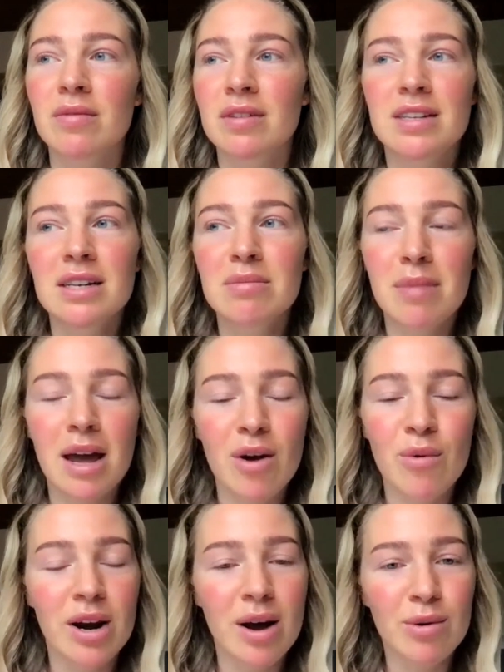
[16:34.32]
didn't
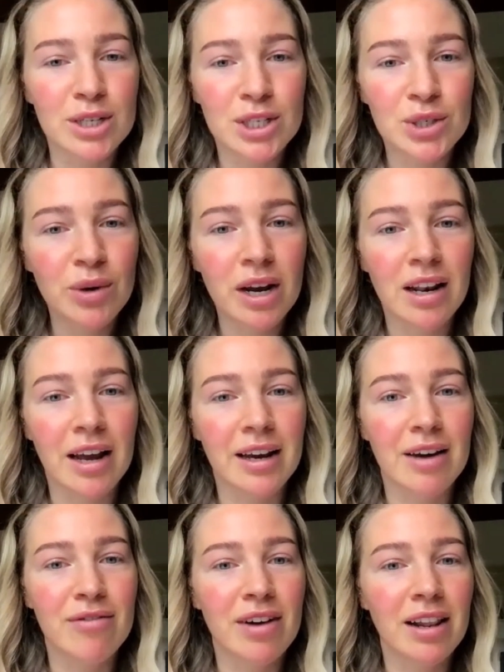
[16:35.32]
matter what I was doing, like
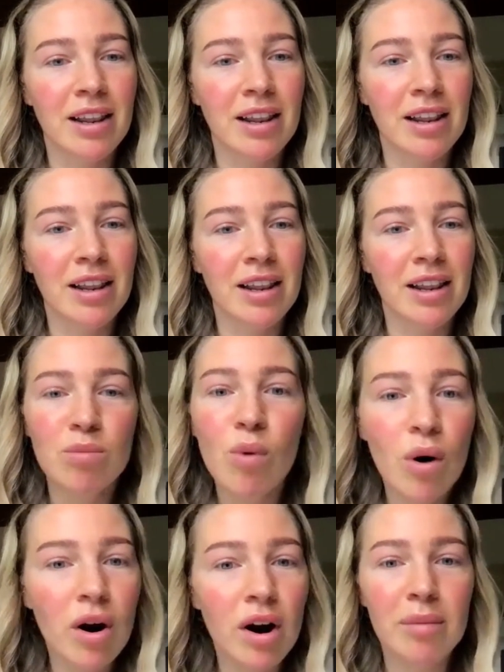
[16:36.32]
I felt like there was
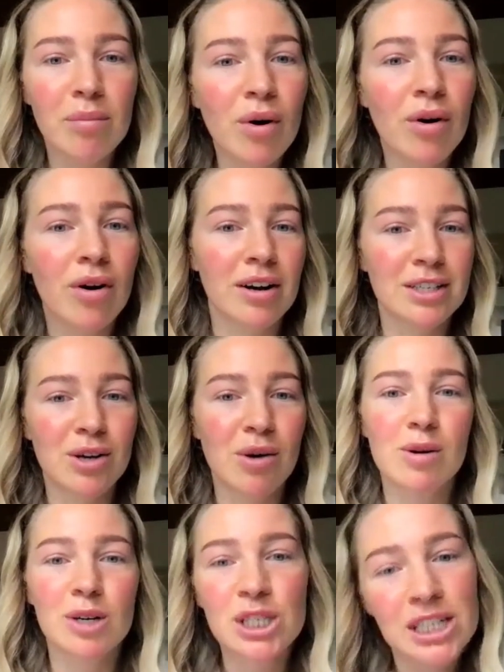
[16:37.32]
more and more.
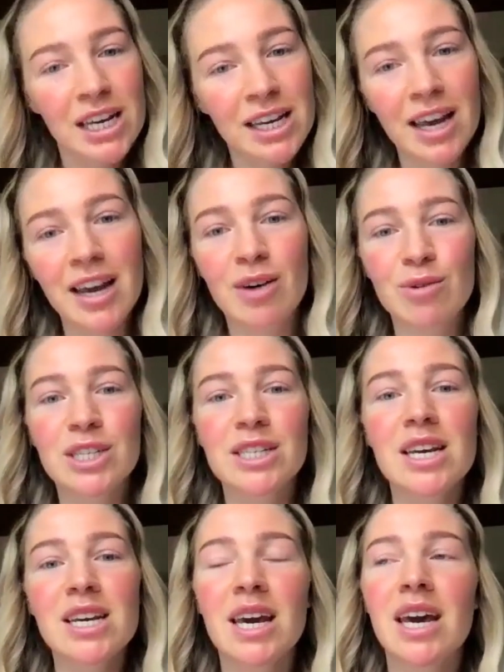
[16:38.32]
So I was seeking, I was
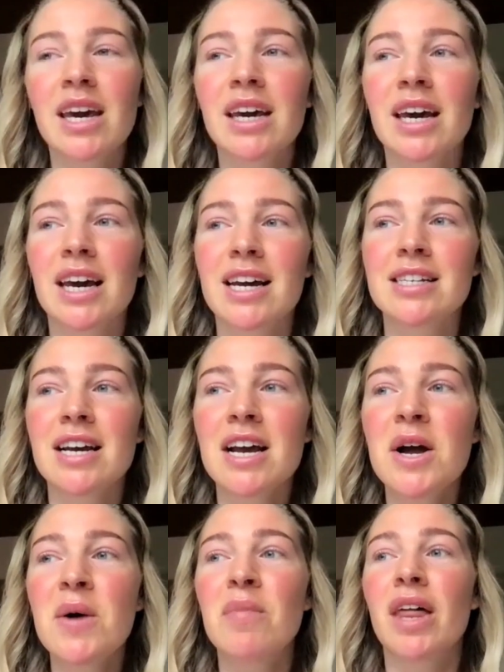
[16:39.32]
seeking, and
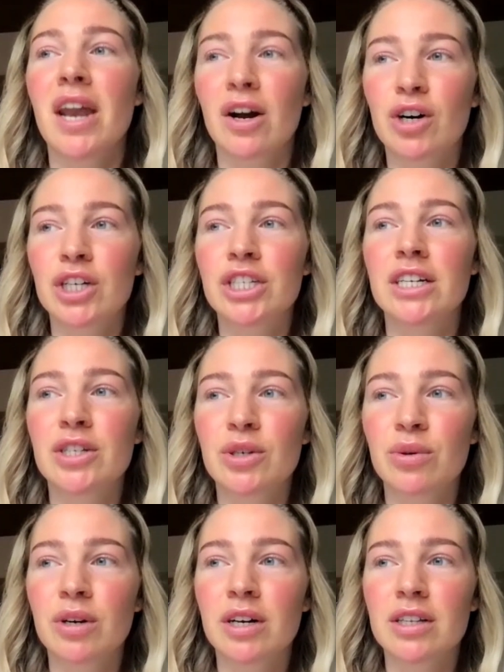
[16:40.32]
then I got
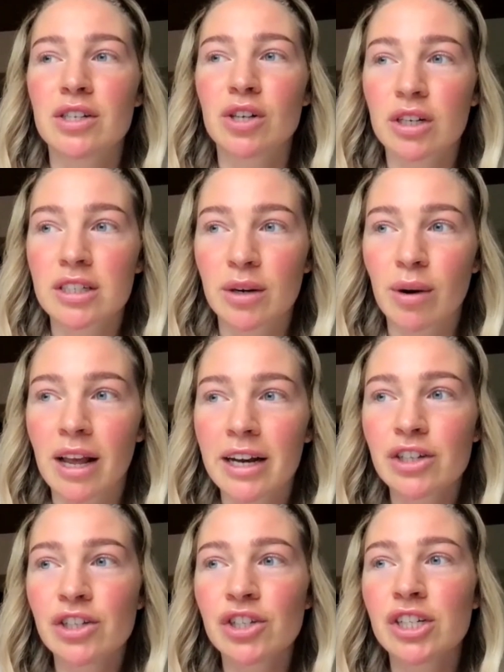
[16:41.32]
into a toxic
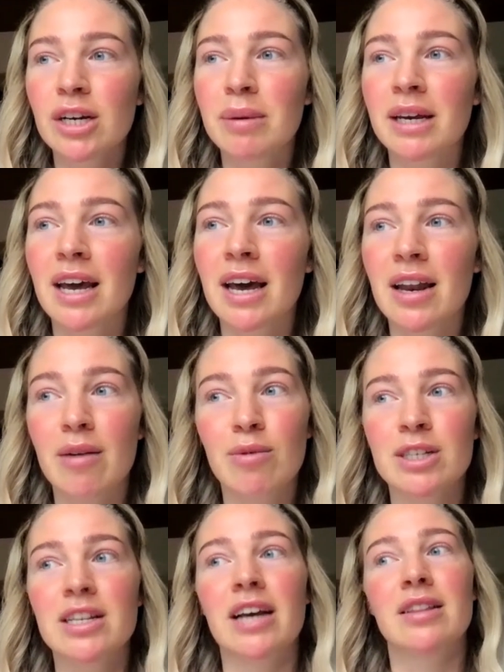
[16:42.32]
relationship again. It
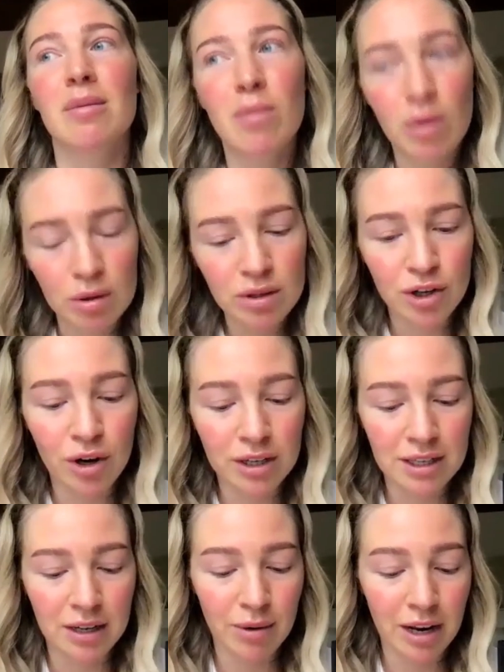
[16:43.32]
was like the most
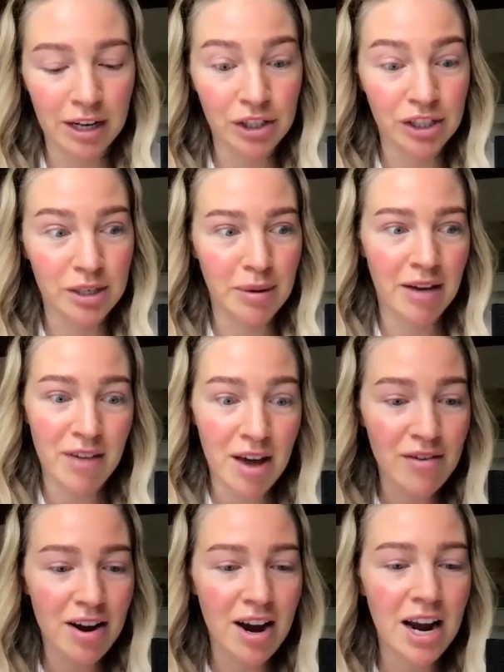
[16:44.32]
toxic relationship I've
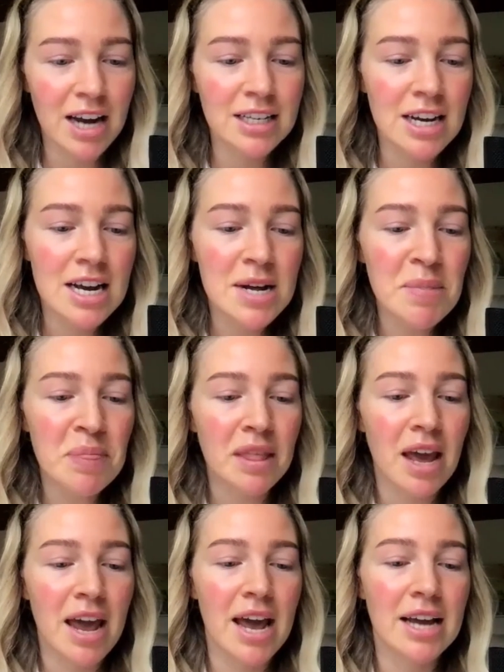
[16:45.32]
ever had.
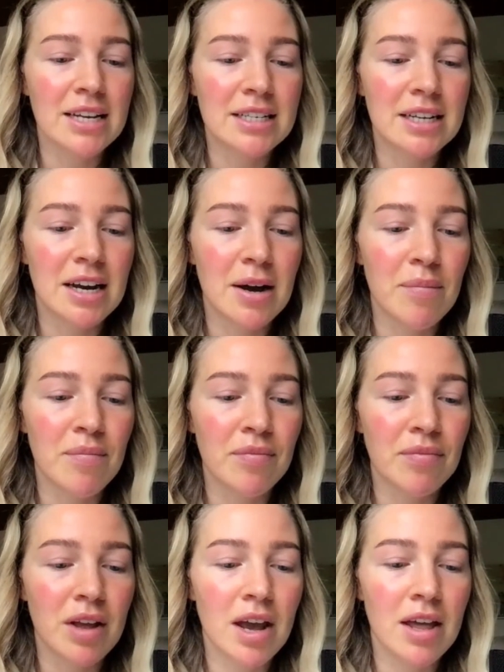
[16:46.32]
And
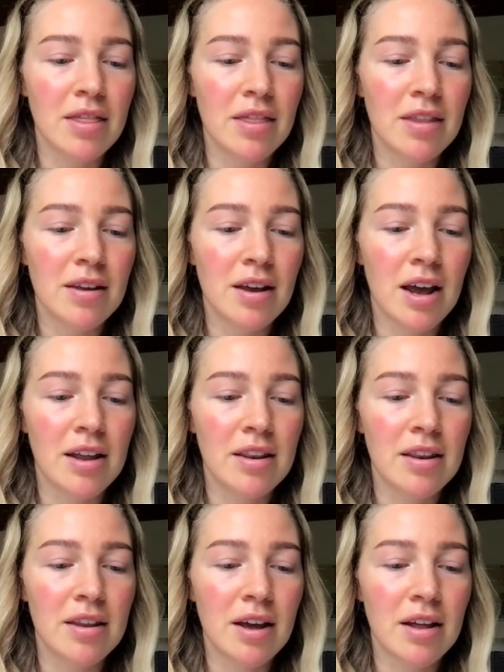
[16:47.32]
um and
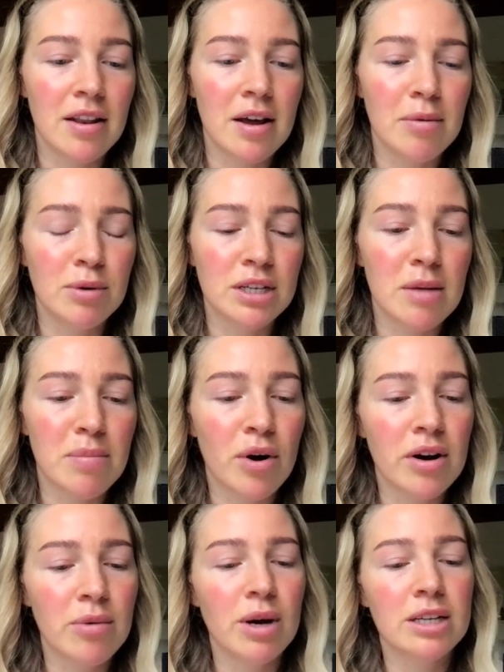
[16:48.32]
and and I was at the
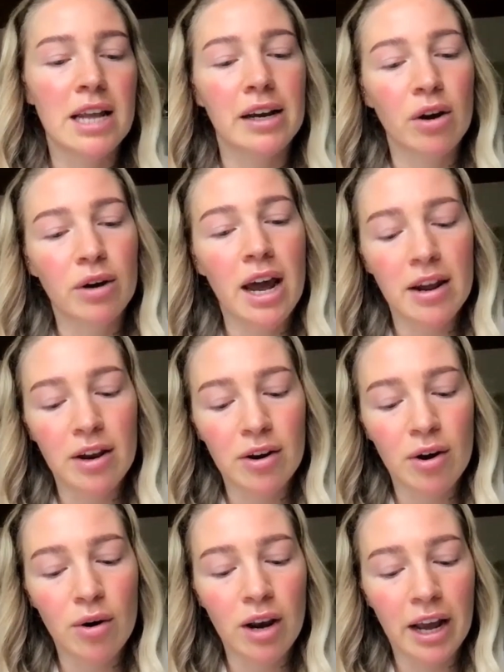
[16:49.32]
point where I was like, okay, you
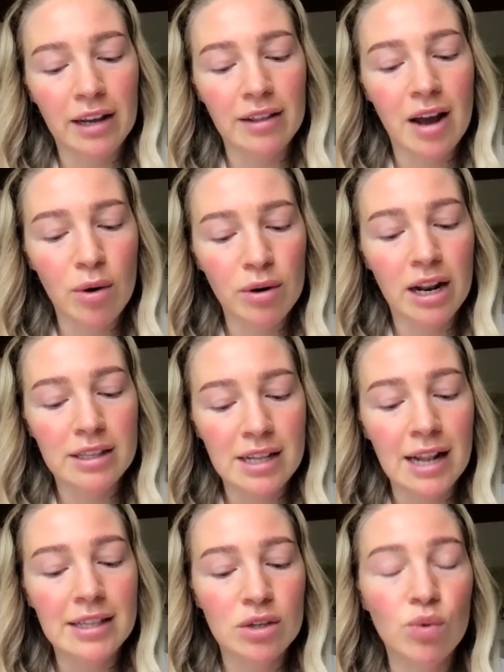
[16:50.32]
know, like now
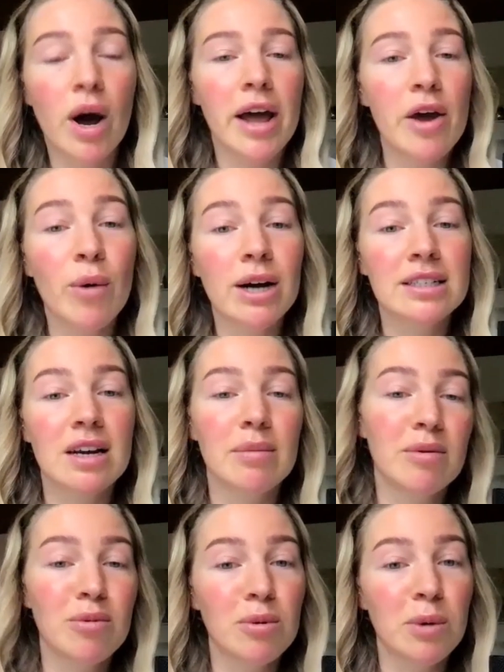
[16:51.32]
let's do ayahuasca
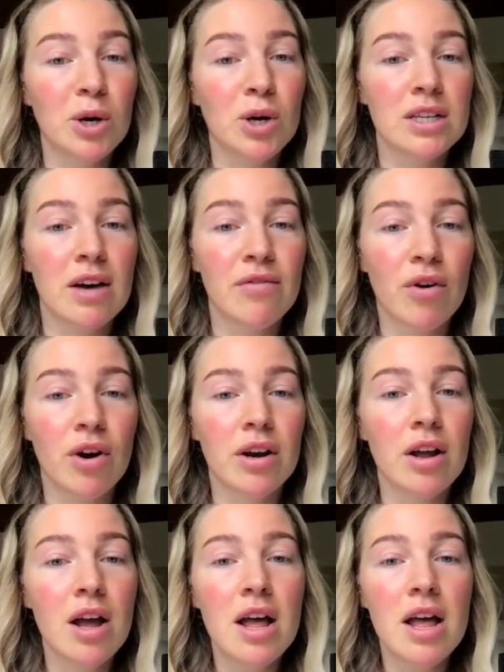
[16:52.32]
because I've heard